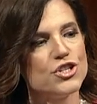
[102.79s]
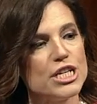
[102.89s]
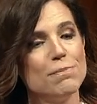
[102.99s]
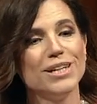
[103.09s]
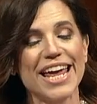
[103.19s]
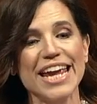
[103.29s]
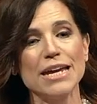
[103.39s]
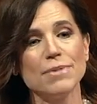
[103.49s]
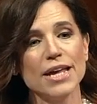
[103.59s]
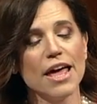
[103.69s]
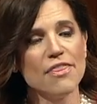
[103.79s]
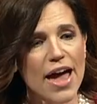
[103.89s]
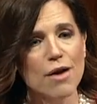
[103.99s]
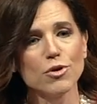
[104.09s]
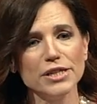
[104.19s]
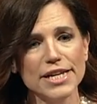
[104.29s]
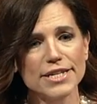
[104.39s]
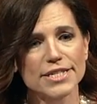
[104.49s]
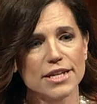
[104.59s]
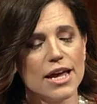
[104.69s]
And she blamed that
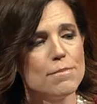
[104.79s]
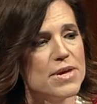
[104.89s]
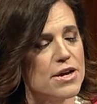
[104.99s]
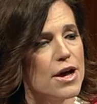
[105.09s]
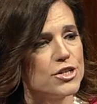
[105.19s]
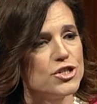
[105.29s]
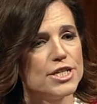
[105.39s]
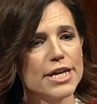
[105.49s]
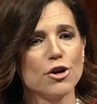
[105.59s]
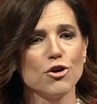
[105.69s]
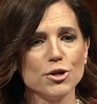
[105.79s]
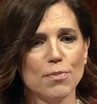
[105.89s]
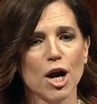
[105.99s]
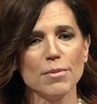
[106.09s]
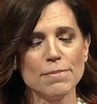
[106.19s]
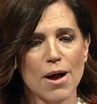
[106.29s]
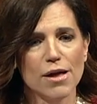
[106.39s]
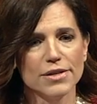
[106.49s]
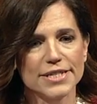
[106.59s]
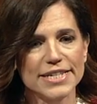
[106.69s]
release because she said her department
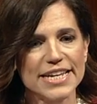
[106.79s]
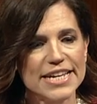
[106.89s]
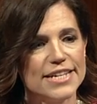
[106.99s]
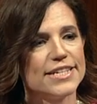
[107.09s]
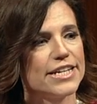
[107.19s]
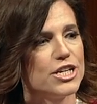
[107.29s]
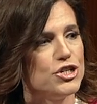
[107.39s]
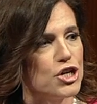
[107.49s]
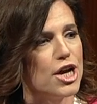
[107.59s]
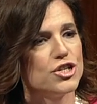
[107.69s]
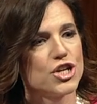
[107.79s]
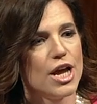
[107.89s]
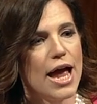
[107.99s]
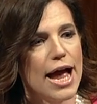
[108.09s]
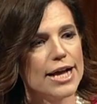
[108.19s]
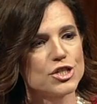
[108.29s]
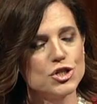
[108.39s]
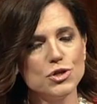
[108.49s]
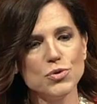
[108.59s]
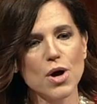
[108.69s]
policy is that a judge
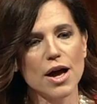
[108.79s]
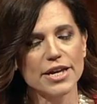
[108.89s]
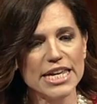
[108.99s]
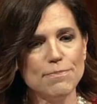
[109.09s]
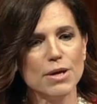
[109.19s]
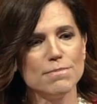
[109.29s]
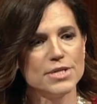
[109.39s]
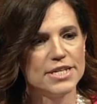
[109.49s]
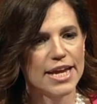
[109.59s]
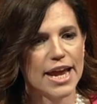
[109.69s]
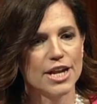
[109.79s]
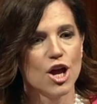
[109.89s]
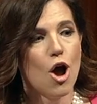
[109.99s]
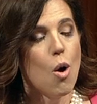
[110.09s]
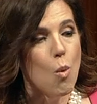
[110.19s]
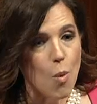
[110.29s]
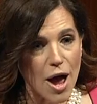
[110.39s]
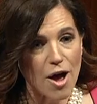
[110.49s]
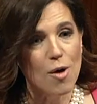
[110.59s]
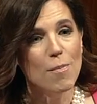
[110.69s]
has to uh, keep him detained.
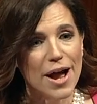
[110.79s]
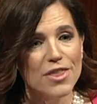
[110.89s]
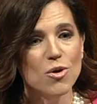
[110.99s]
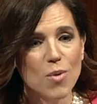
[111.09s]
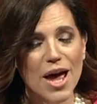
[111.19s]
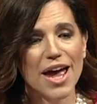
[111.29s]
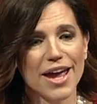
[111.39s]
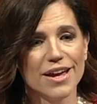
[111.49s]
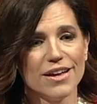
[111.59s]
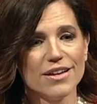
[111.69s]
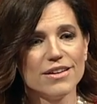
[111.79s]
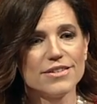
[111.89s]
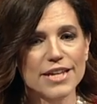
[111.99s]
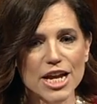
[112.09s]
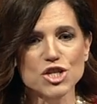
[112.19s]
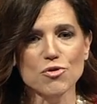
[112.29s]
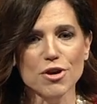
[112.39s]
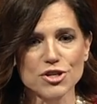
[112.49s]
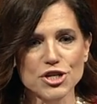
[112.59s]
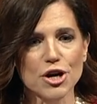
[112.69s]
Well, by the way,
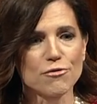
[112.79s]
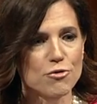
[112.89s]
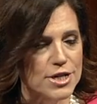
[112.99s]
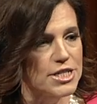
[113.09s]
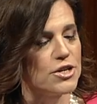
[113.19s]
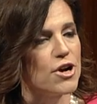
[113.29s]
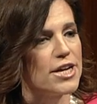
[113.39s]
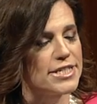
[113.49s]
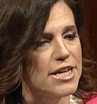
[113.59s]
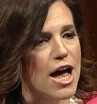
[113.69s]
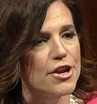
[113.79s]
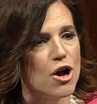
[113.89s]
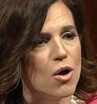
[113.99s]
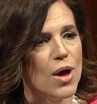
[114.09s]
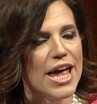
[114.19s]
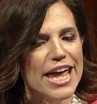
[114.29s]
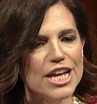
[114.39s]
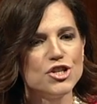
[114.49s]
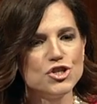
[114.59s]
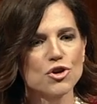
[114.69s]
Sanctuary Sheriff Kristen Graziano,
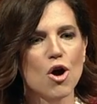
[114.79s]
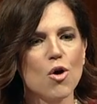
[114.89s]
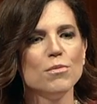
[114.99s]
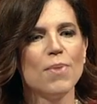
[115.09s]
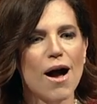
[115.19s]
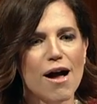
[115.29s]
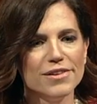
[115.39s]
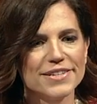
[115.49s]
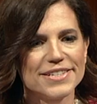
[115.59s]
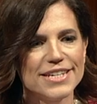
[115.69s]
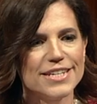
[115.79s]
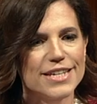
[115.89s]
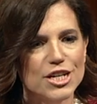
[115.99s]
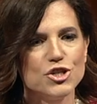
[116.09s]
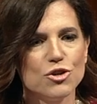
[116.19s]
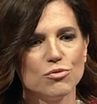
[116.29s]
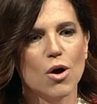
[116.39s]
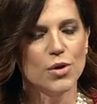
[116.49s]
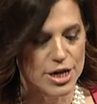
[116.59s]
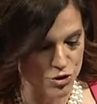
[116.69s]
it's your own policies that you
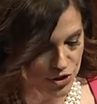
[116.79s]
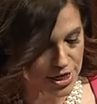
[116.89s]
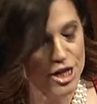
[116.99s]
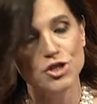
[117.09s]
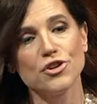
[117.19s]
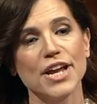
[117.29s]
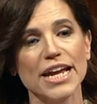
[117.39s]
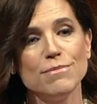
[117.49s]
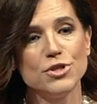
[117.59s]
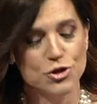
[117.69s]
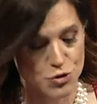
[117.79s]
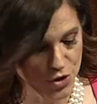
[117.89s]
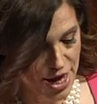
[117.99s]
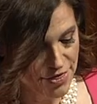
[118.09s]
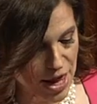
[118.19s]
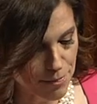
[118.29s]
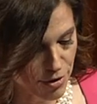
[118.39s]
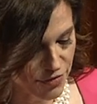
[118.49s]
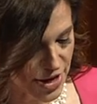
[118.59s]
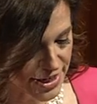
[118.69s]
wrote and you signed your name to
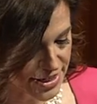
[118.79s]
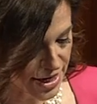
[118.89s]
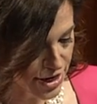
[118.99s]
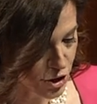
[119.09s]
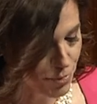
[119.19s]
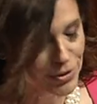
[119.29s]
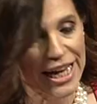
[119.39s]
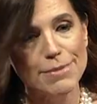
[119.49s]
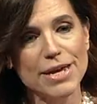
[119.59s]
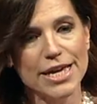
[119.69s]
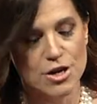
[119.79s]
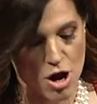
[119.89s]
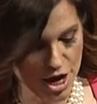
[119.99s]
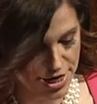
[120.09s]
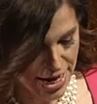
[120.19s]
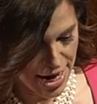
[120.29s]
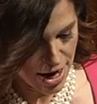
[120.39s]
that, that uh, you're blaming it on.